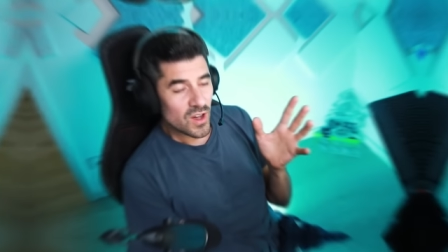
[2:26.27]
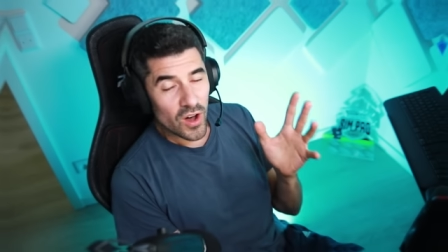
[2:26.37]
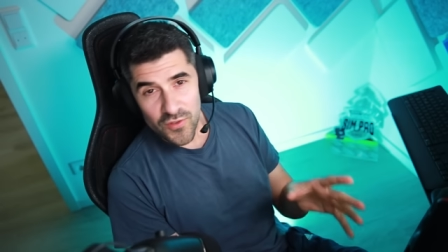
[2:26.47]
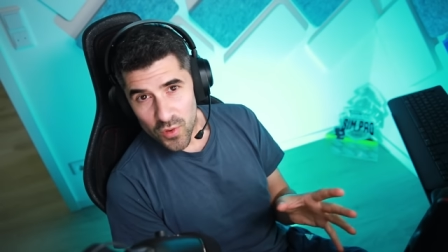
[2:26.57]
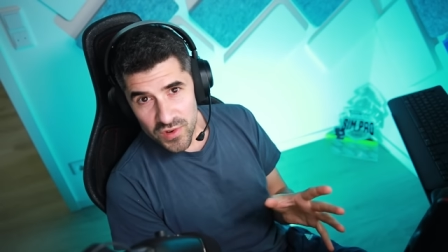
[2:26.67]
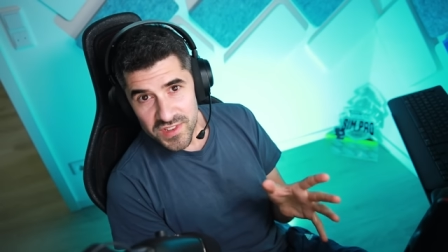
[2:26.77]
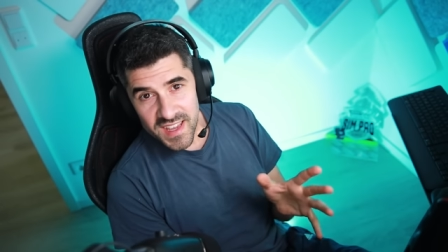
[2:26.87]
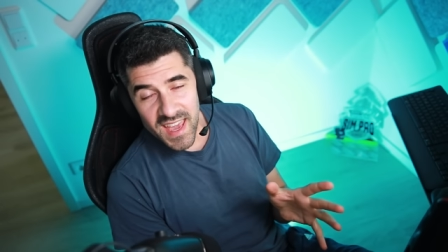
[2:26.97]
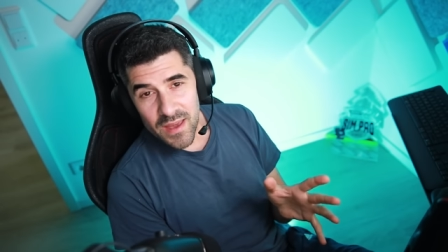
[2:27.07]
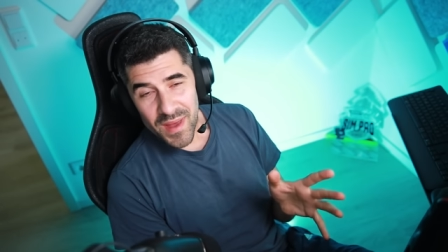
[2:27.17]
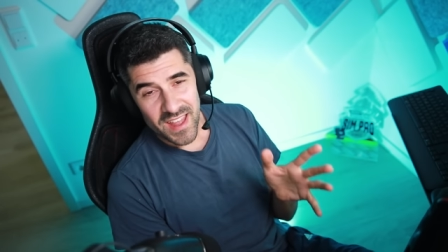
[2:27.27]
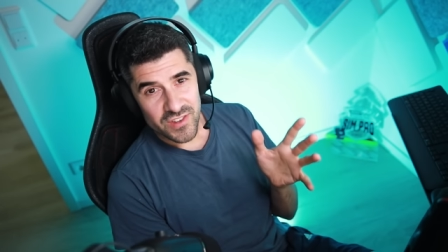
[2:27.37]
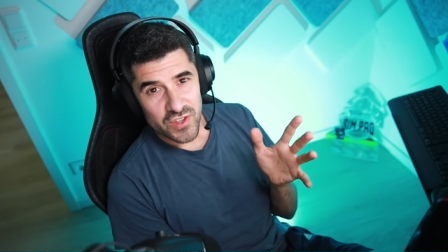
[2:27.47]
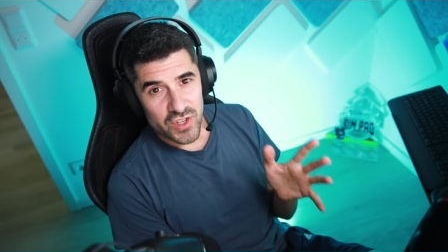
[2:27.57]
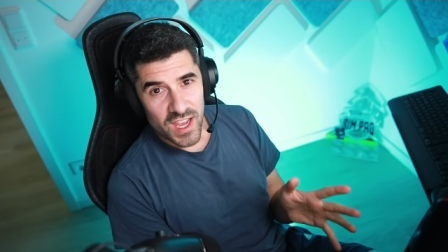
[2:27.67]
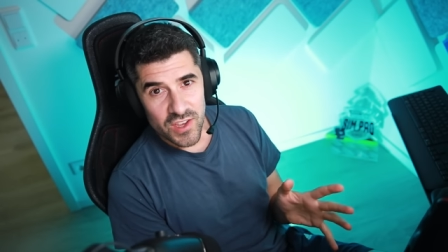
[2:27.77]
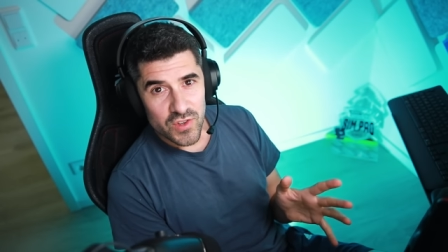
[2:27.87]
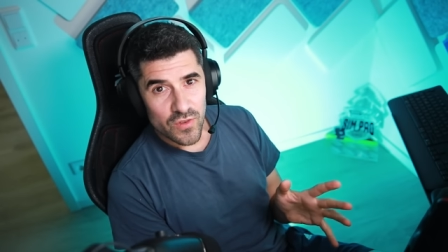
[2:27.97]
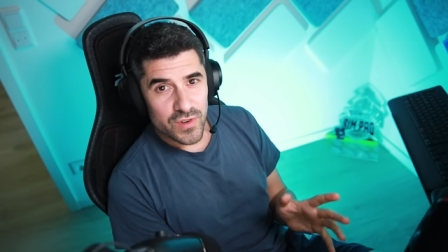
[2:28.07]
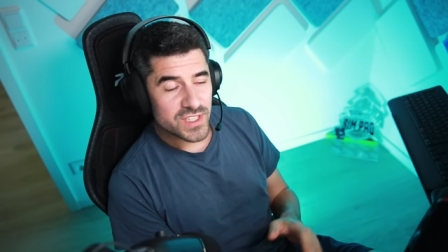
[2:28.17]
Of course, the game has
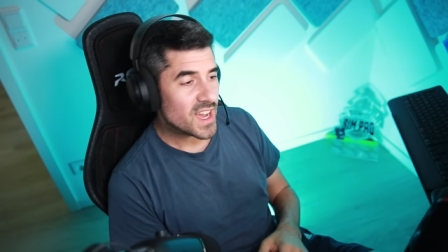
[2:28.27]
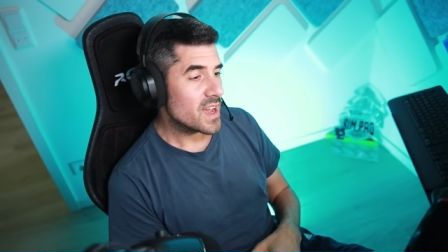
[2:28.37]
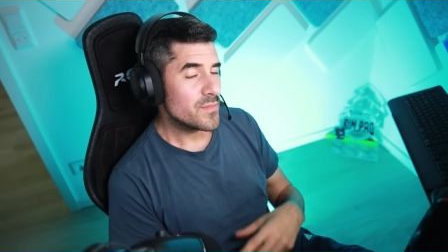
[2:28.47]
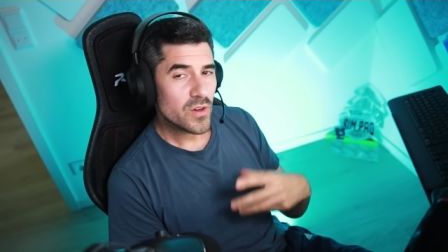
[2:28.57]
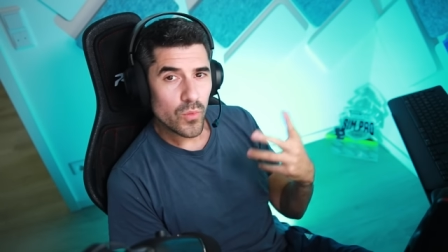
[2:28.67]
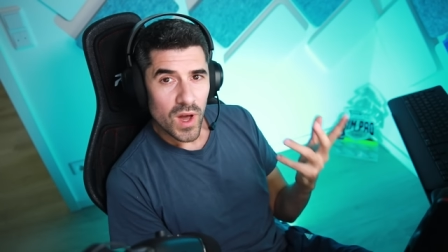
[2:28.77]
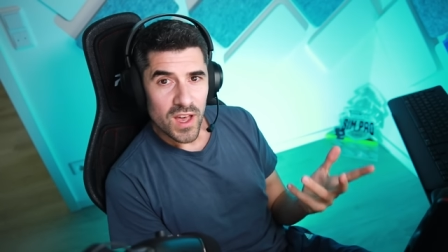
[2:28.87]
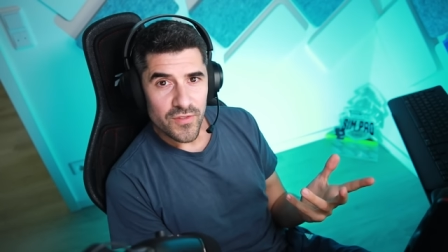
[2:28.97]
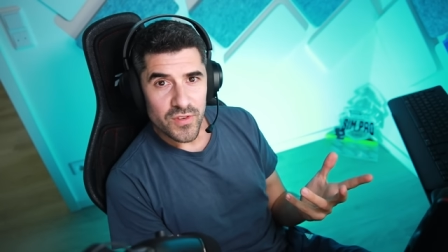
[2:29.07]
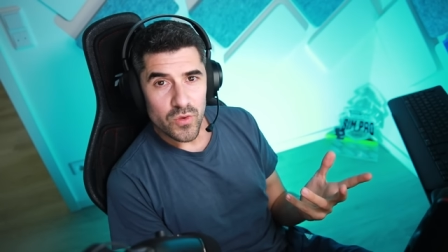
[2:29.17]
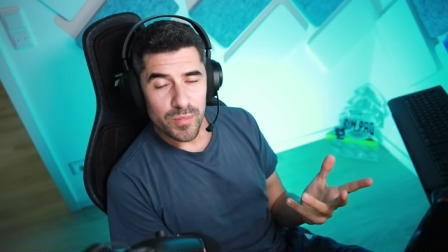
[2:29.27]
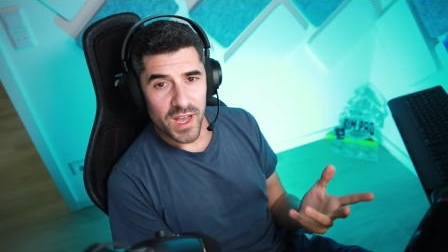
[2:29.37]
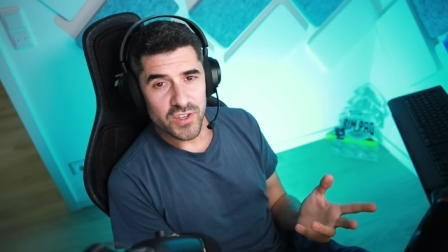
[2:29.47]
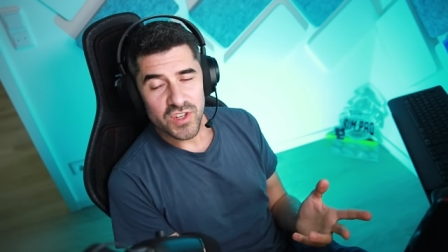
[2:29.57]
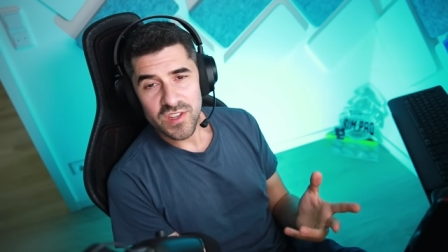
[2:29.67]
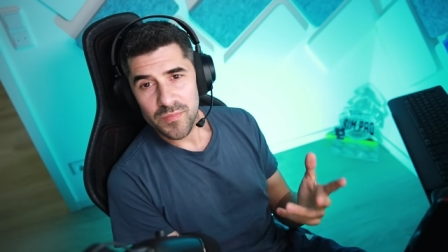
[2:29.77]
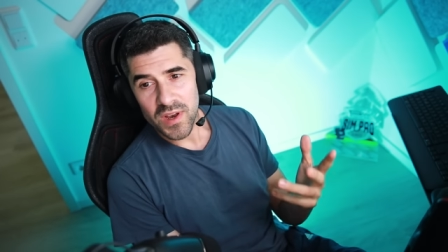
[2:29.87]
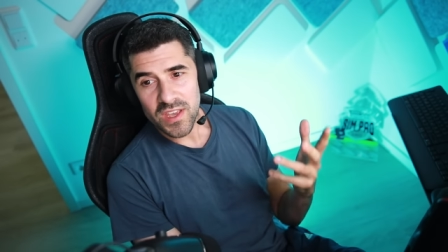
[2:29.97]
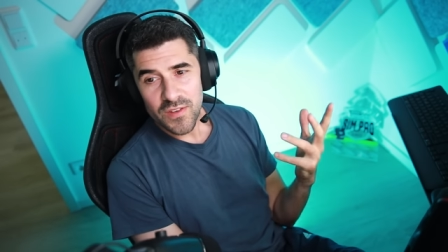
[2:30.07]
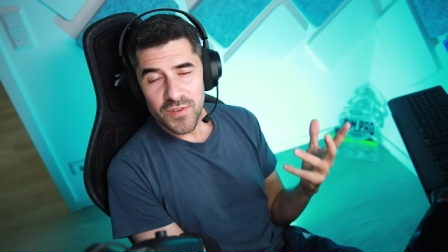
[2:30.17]
changed over time. There were a few patches,
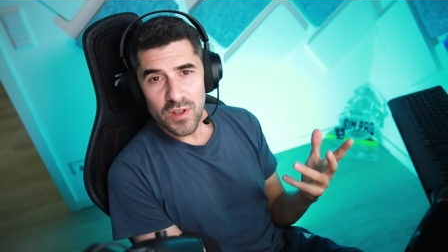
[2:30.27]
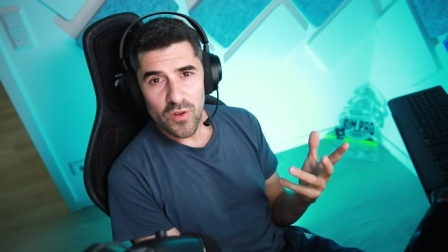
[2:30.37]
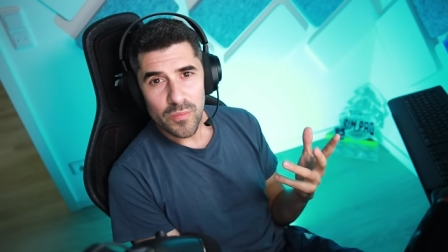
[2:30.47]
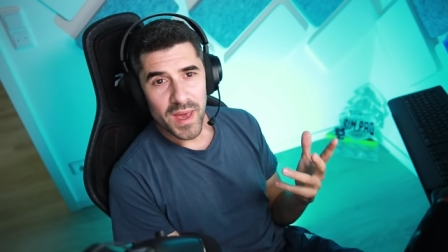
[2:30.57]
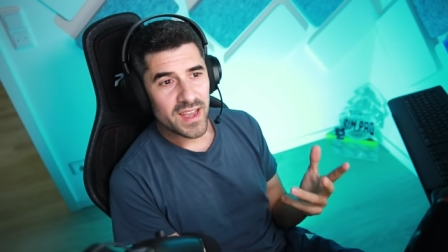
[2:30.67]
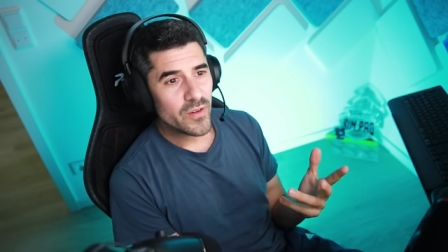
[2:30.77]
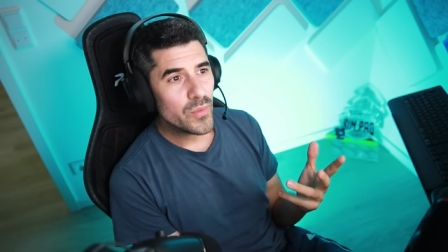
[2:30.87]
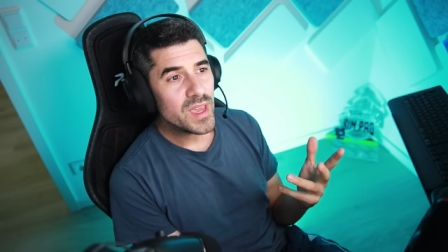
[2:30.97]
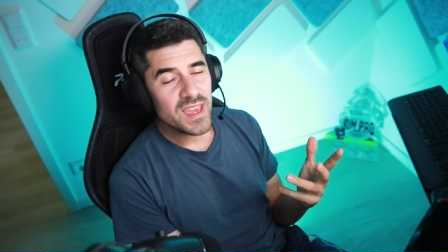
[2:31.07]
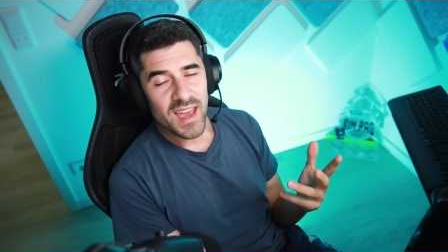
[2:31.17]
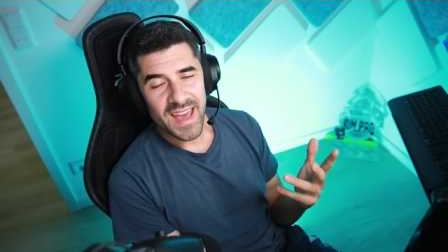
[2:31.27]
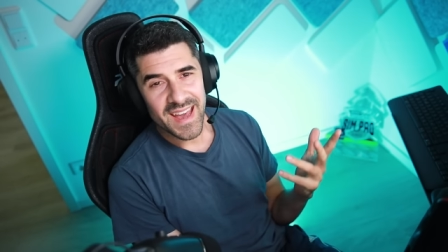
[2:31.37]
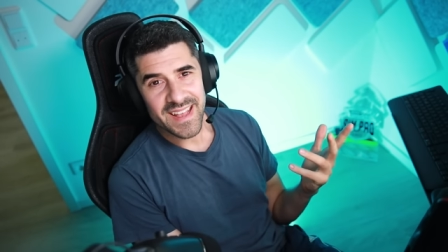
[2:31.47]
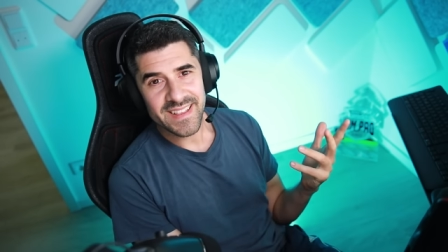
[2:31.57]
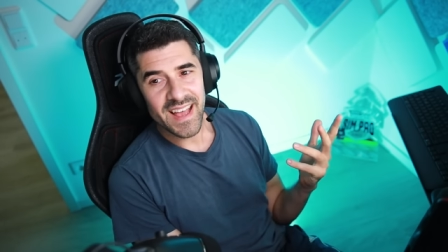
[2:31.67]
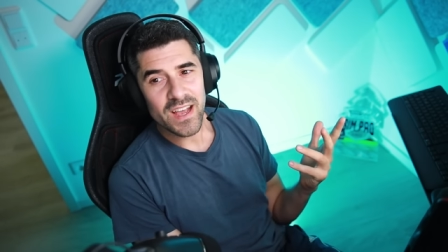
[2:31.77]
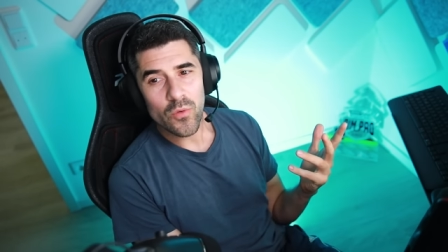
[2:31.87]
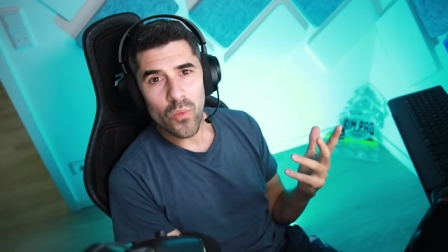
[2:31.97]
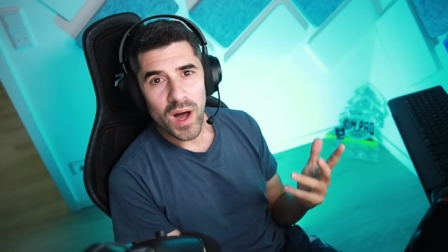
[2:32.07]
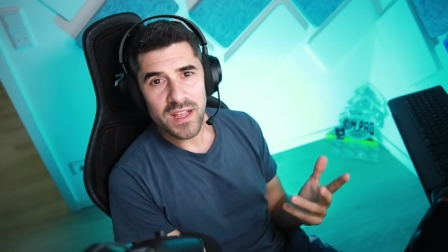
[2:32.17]
but if you look back, we had like
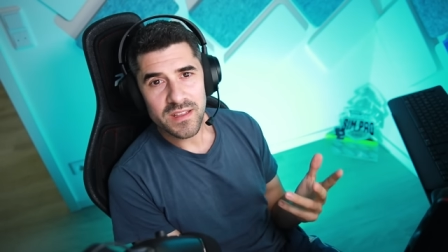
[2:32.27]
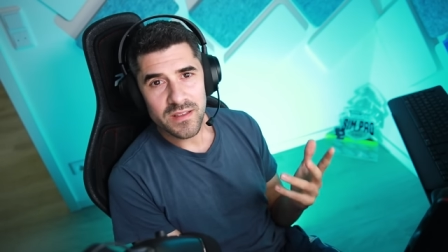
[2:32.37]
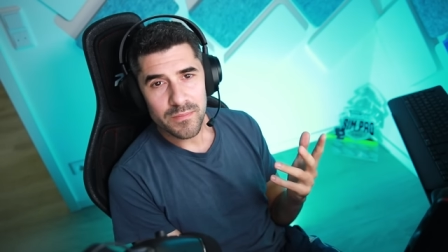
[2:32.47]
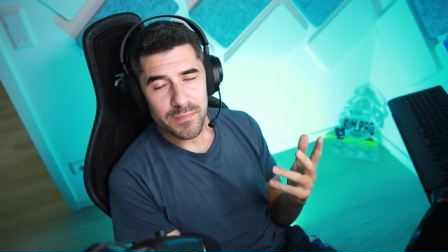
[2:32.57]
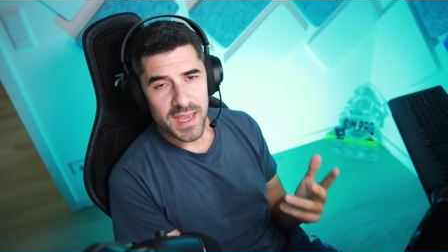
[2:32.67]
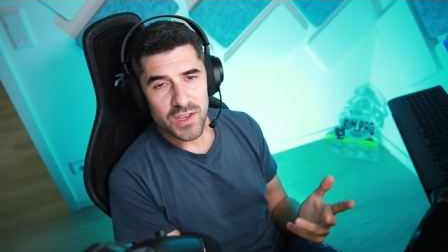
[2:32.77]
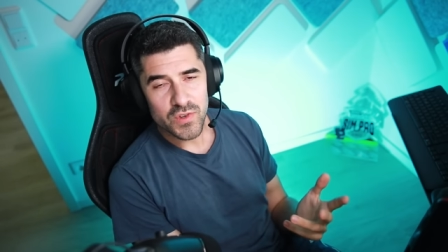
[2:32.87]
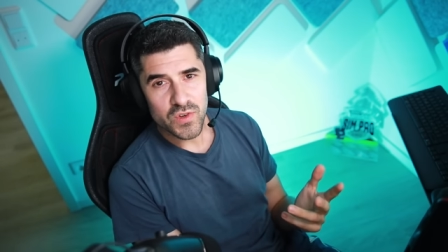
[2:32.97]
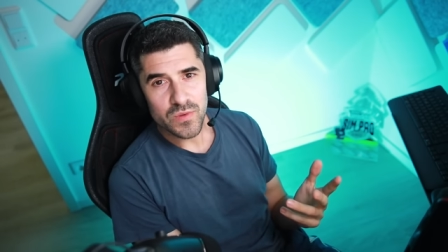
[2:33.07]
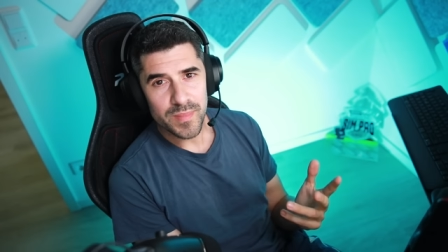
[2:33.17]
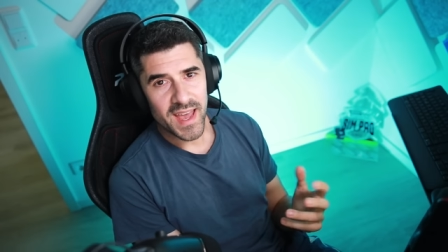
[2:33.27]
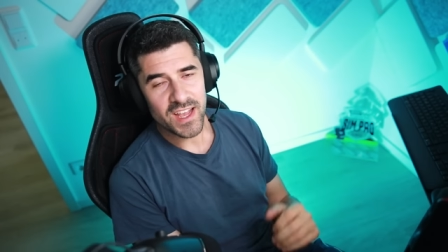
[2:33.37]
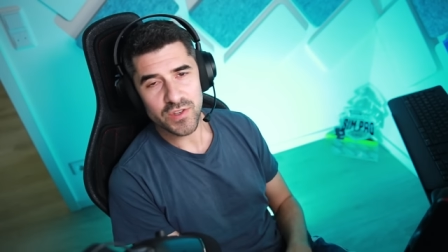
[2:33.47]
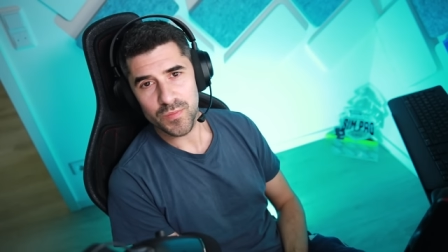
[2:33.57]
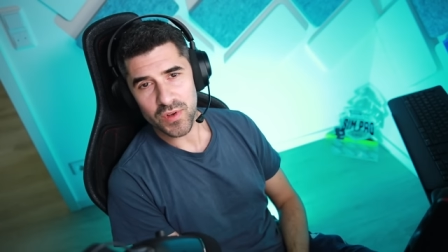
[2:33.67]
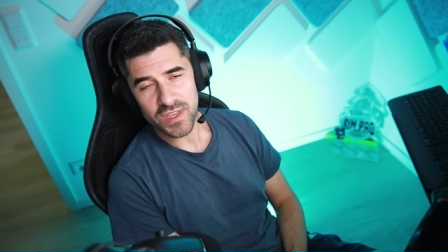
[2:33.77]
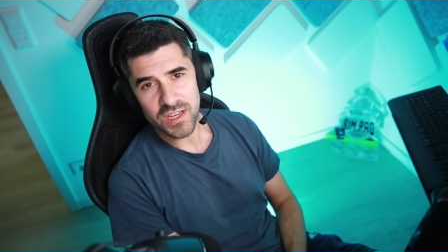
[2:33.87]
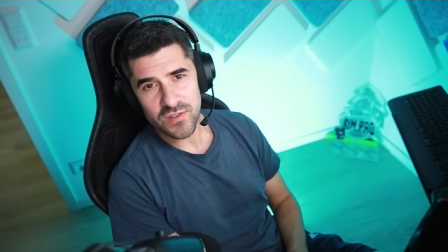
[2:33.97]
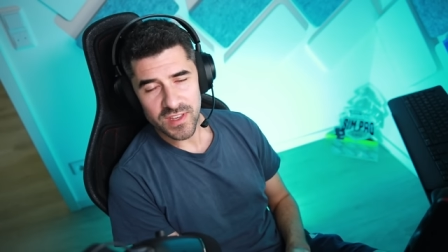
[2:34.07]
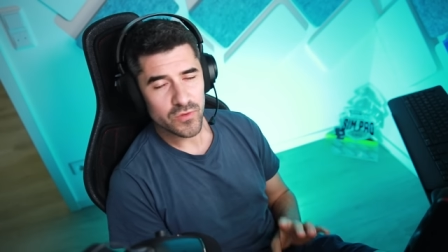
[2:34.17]
one major patch per
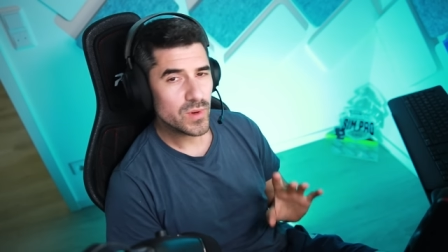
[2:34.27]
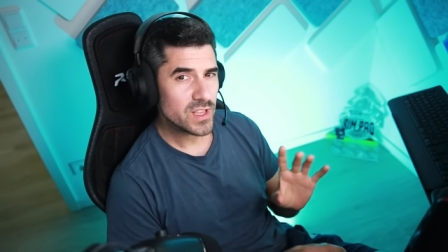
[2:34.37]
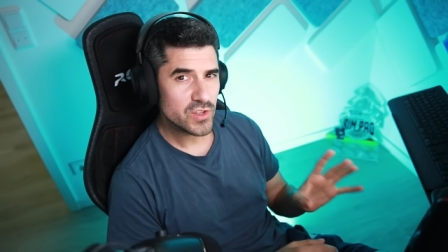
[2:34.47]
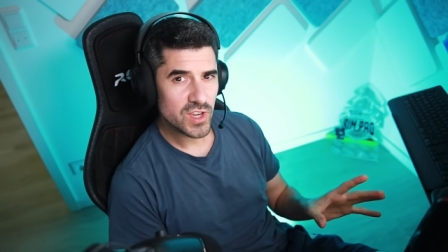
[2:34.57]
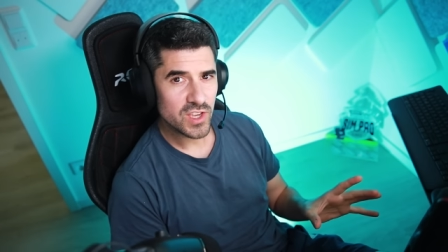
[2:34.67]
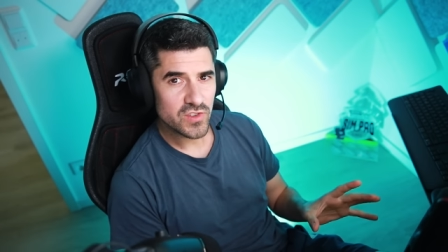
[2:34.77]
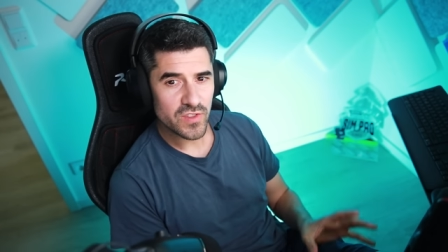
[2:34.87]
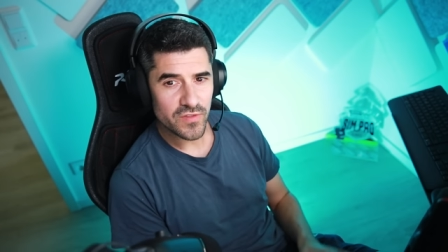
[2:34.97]
year that really changed the